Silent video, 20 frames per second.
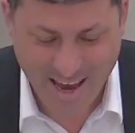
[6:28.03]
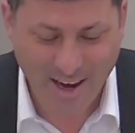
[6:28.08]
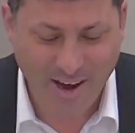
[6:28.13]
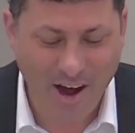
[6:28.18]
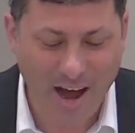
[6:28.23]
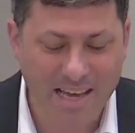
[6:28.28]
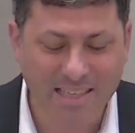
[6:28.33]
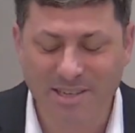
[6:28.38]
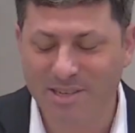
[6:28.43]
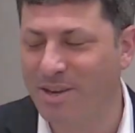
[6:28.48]

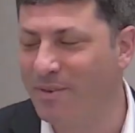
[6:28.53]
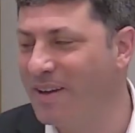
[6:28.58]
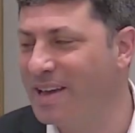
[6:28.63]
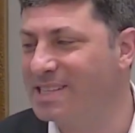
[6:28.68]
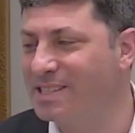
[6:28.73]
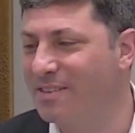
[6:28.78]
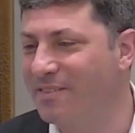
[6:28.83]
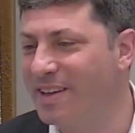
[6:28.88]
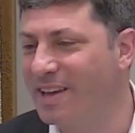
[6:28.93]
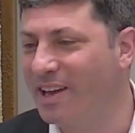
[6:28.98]
Says
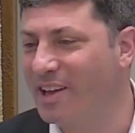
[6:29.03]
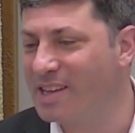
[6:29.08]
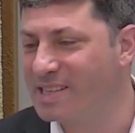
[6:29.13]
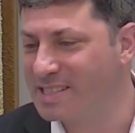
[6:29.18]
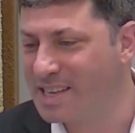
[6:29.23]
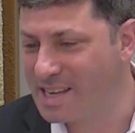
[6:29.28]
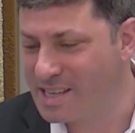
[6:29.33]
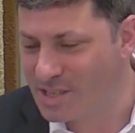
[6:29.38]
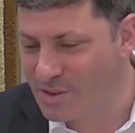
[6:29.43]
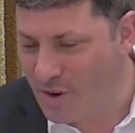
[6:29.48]

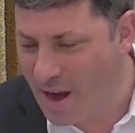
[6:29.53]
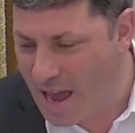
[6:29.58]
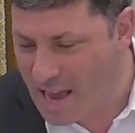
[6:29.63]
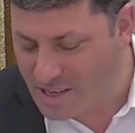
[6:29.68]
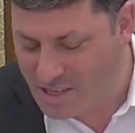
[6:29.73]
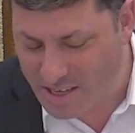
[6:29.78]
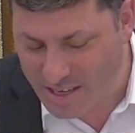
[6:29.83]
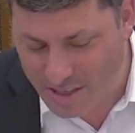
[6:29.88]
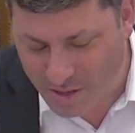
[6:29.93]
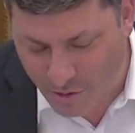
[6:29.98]

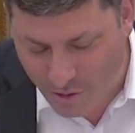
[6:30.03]
Rashi,